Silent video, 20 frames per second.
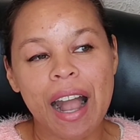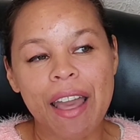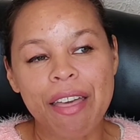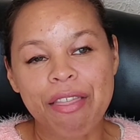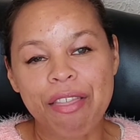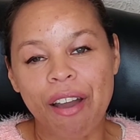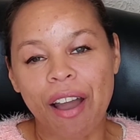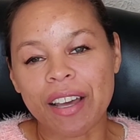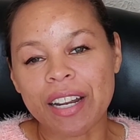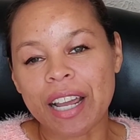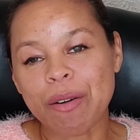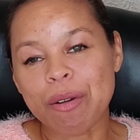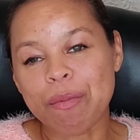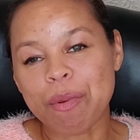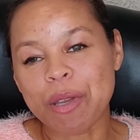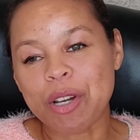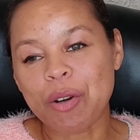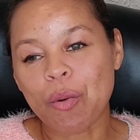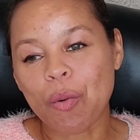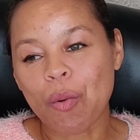I thought I
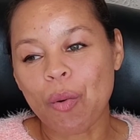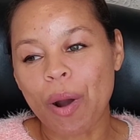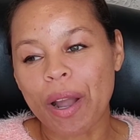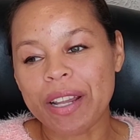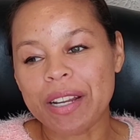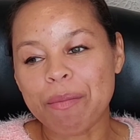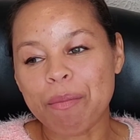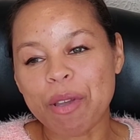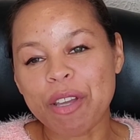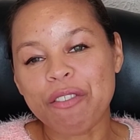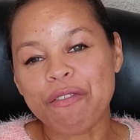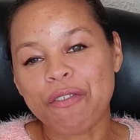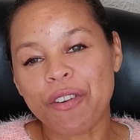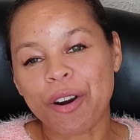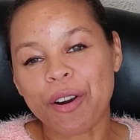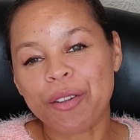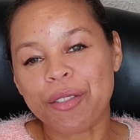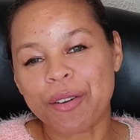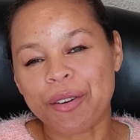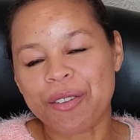would be quite a bit
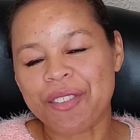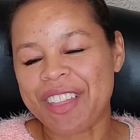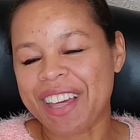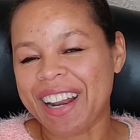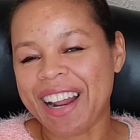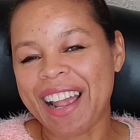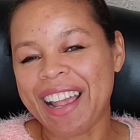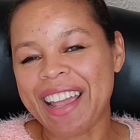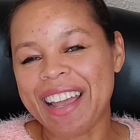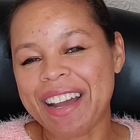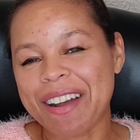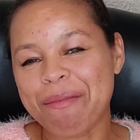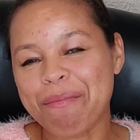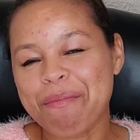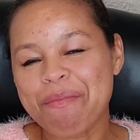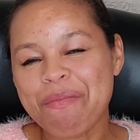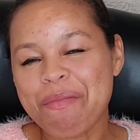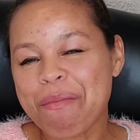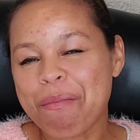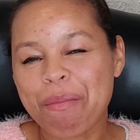further than I
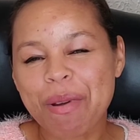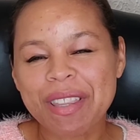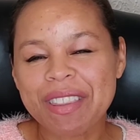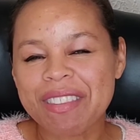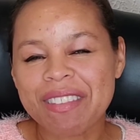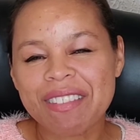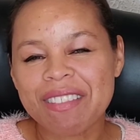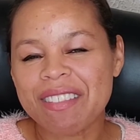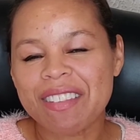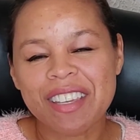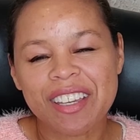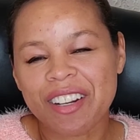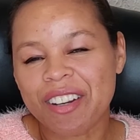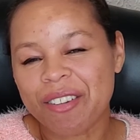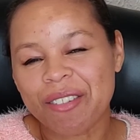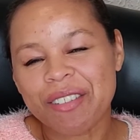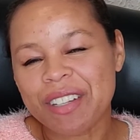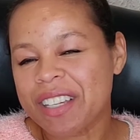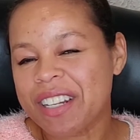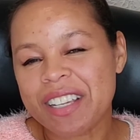am. But, you
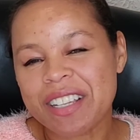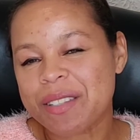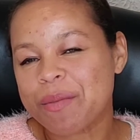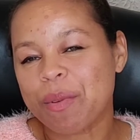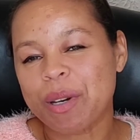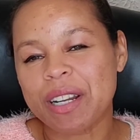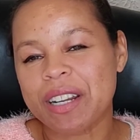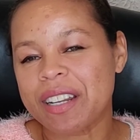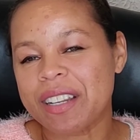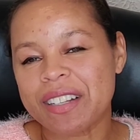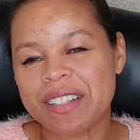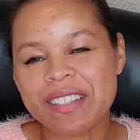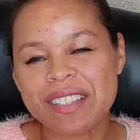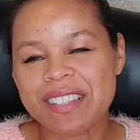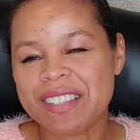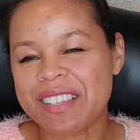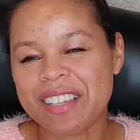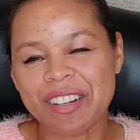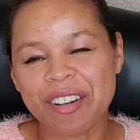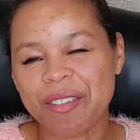know, it is what it
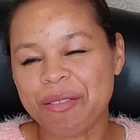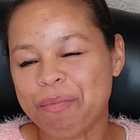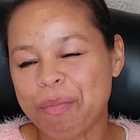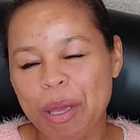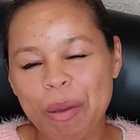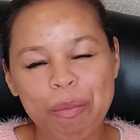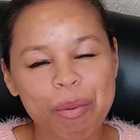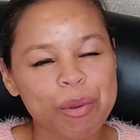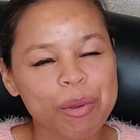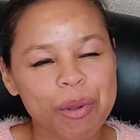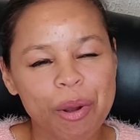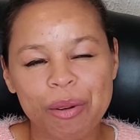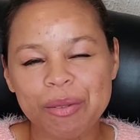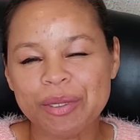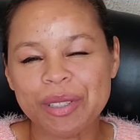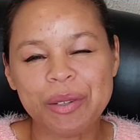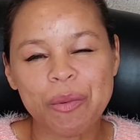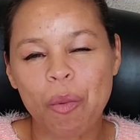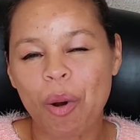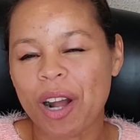is. You know, people
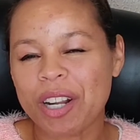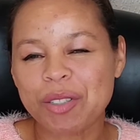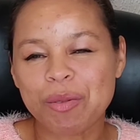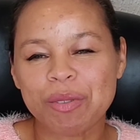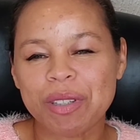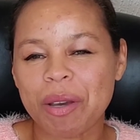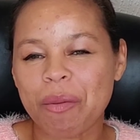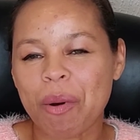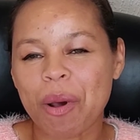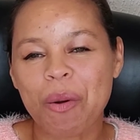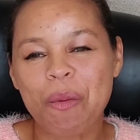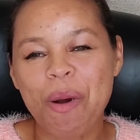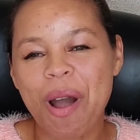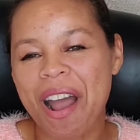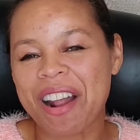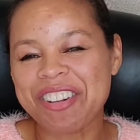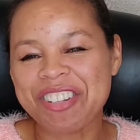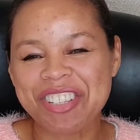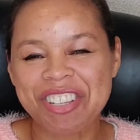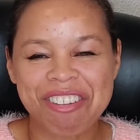only watch what they want to
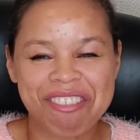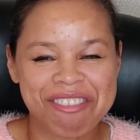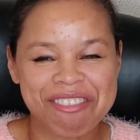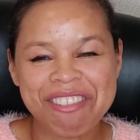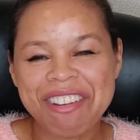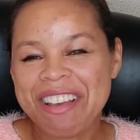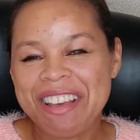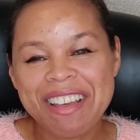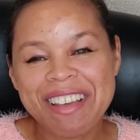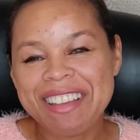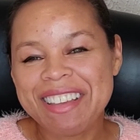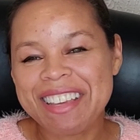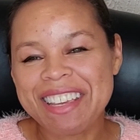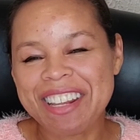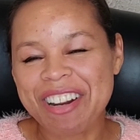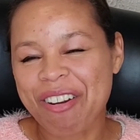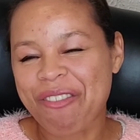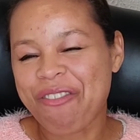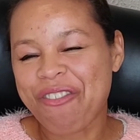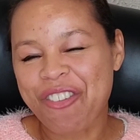watch. So,
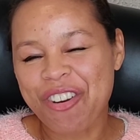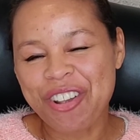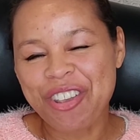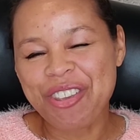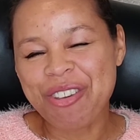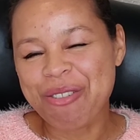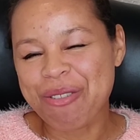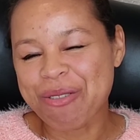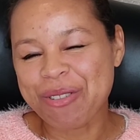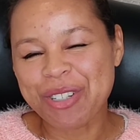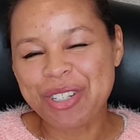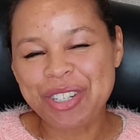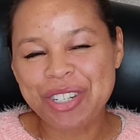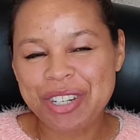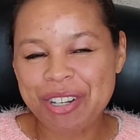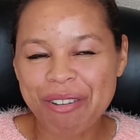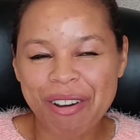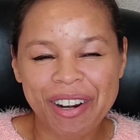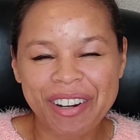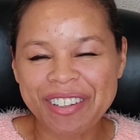you know, for you
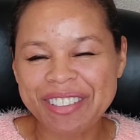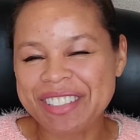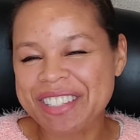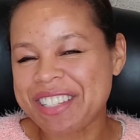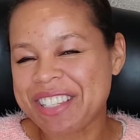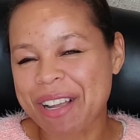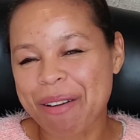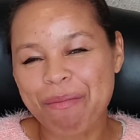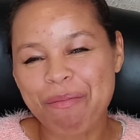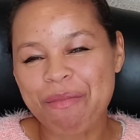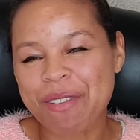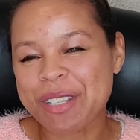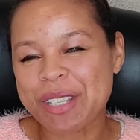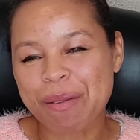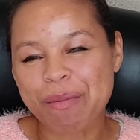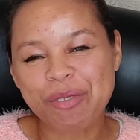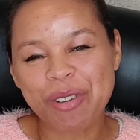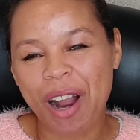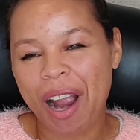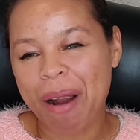200 and some
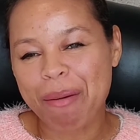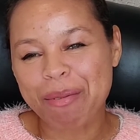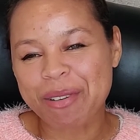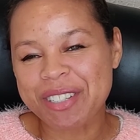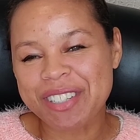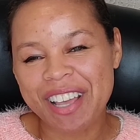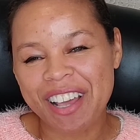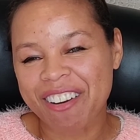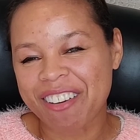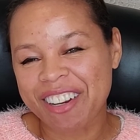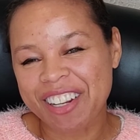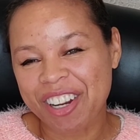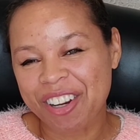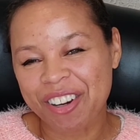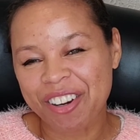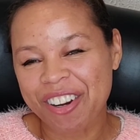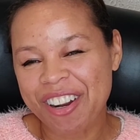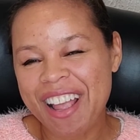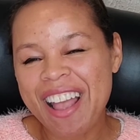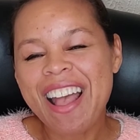subscribers that are
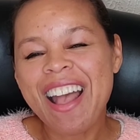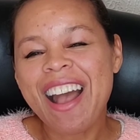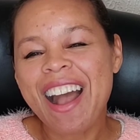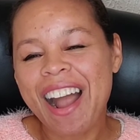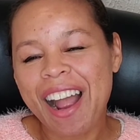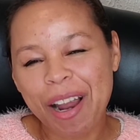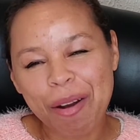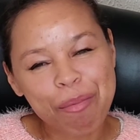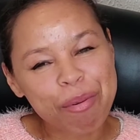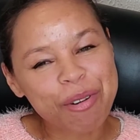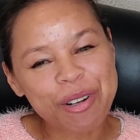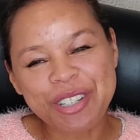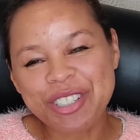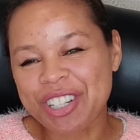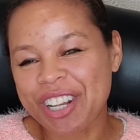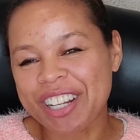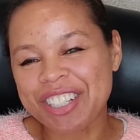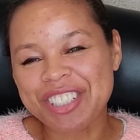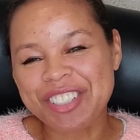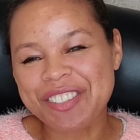here, I
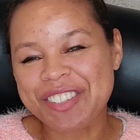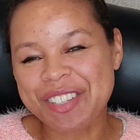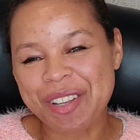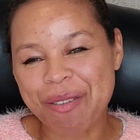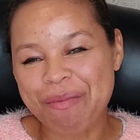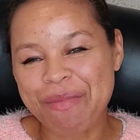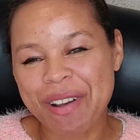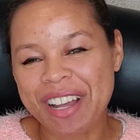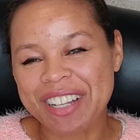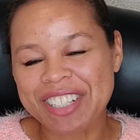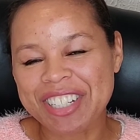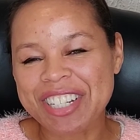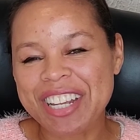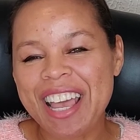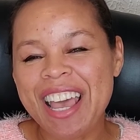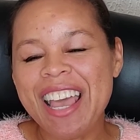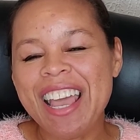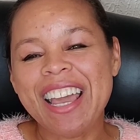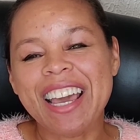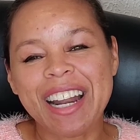appreciate you so much.
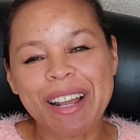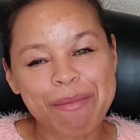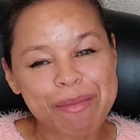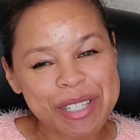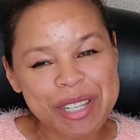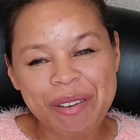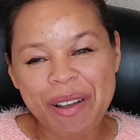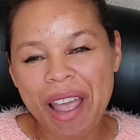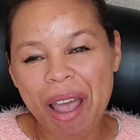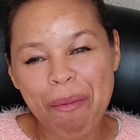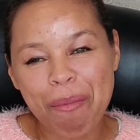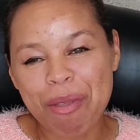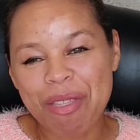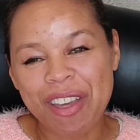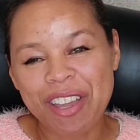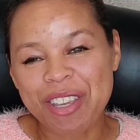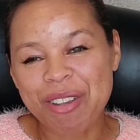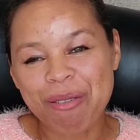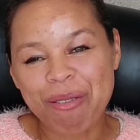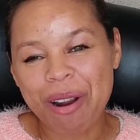And I'm so
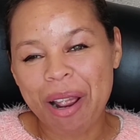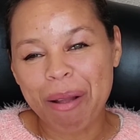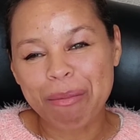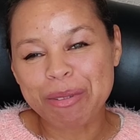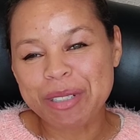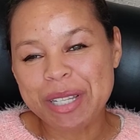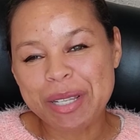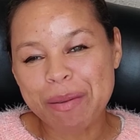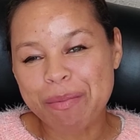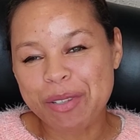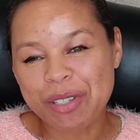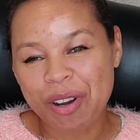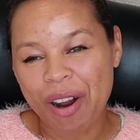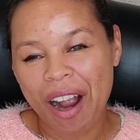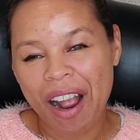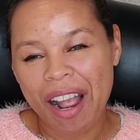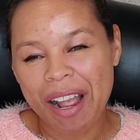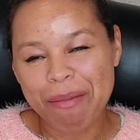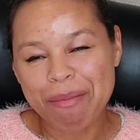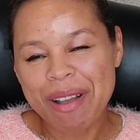happy that you were able to
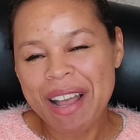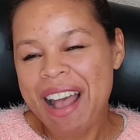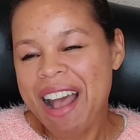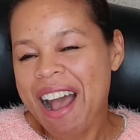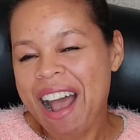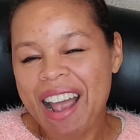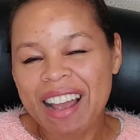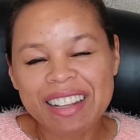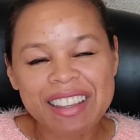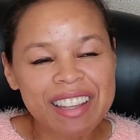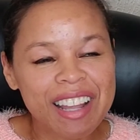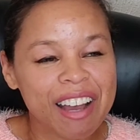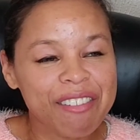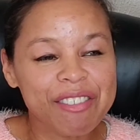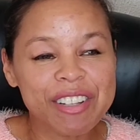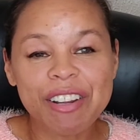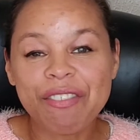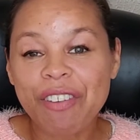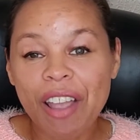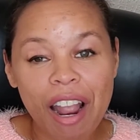subscribe. I'd
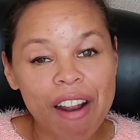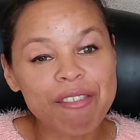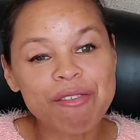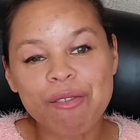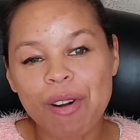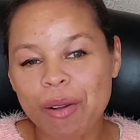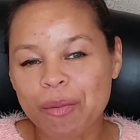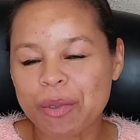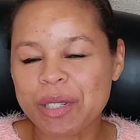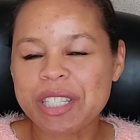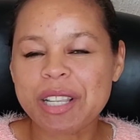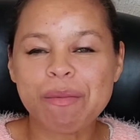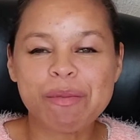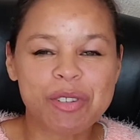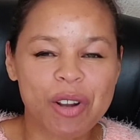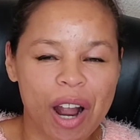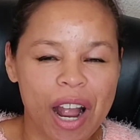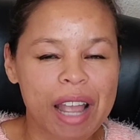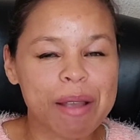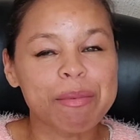love it if everyone would
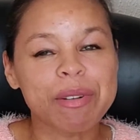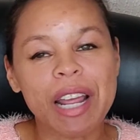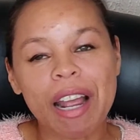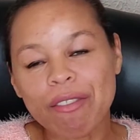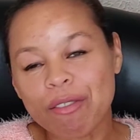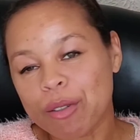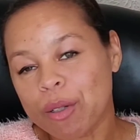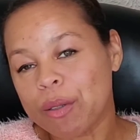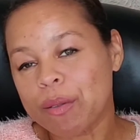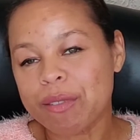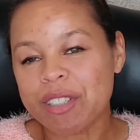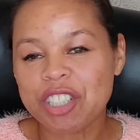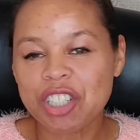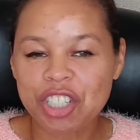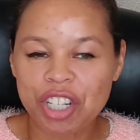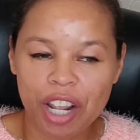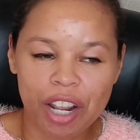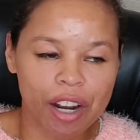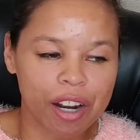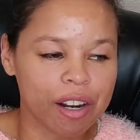subscribe and everyone would
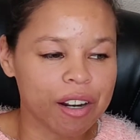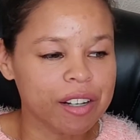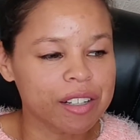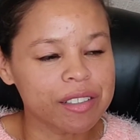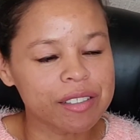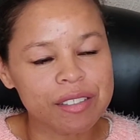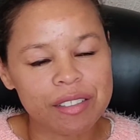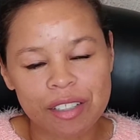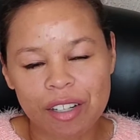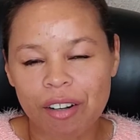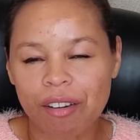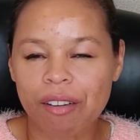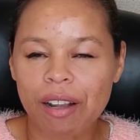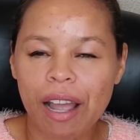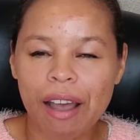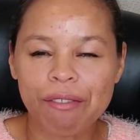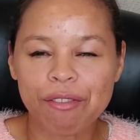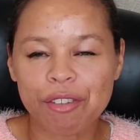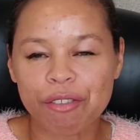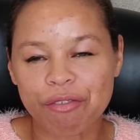share and, you know,
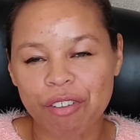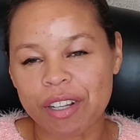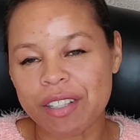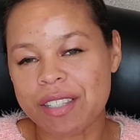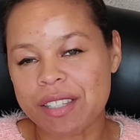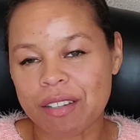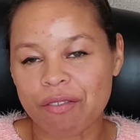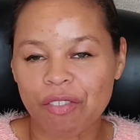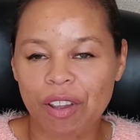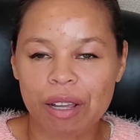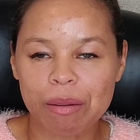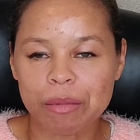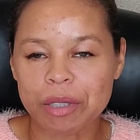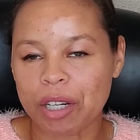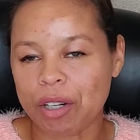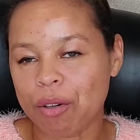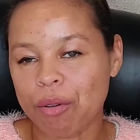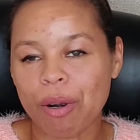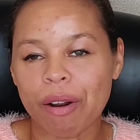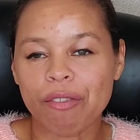have their friends and
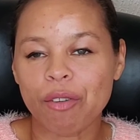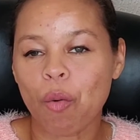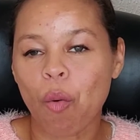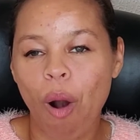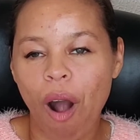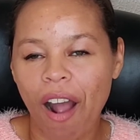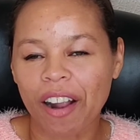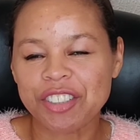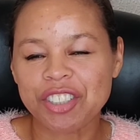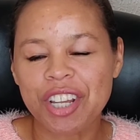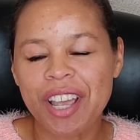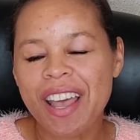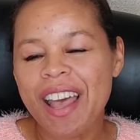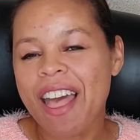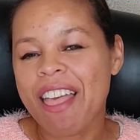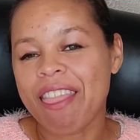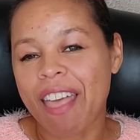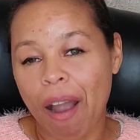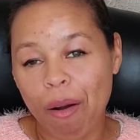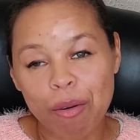family or whoever watch.
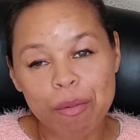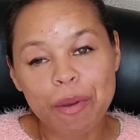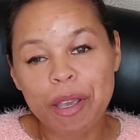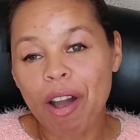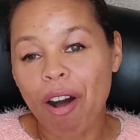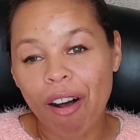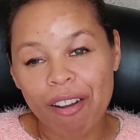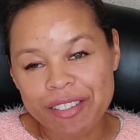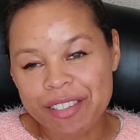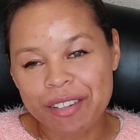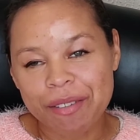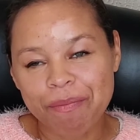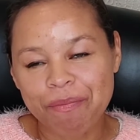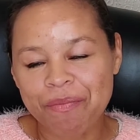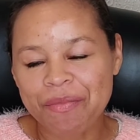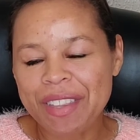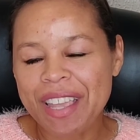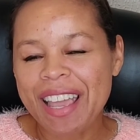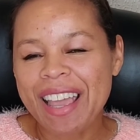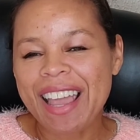That would be
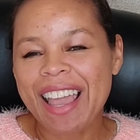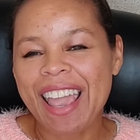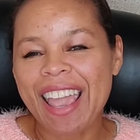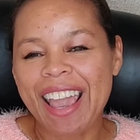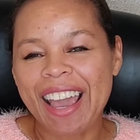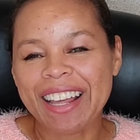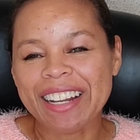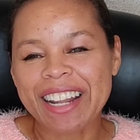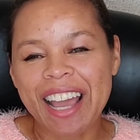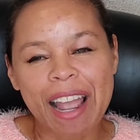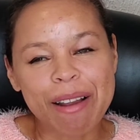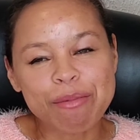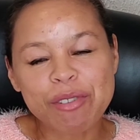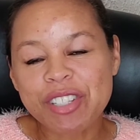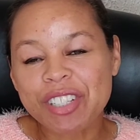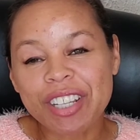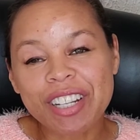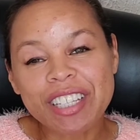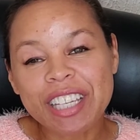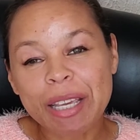awesome. And I'm
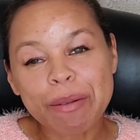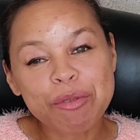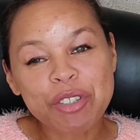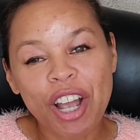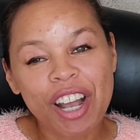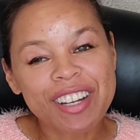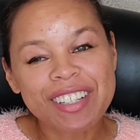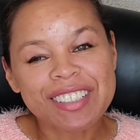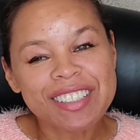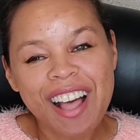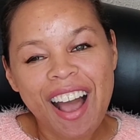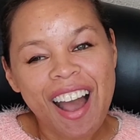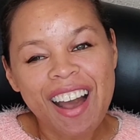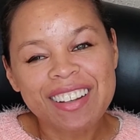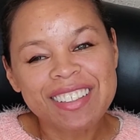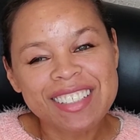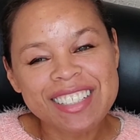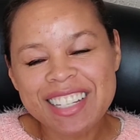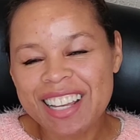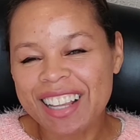just going to keep chugging
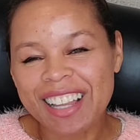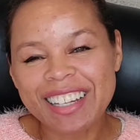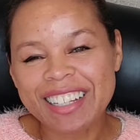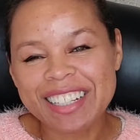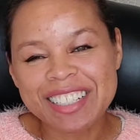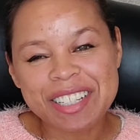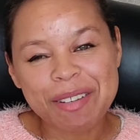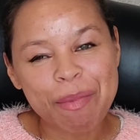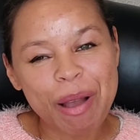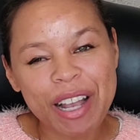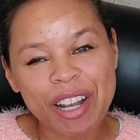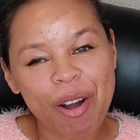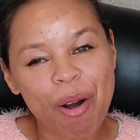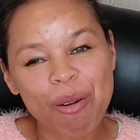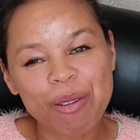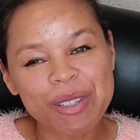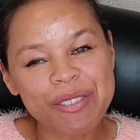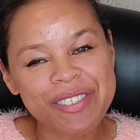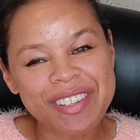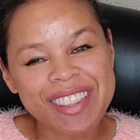along until I get to my
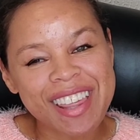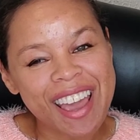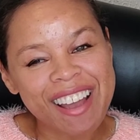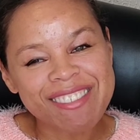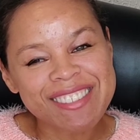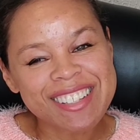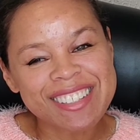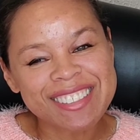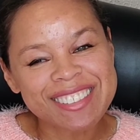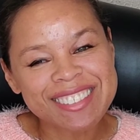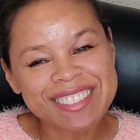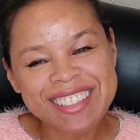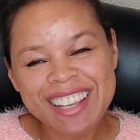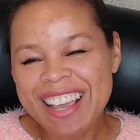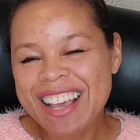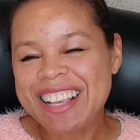goal of 1,000.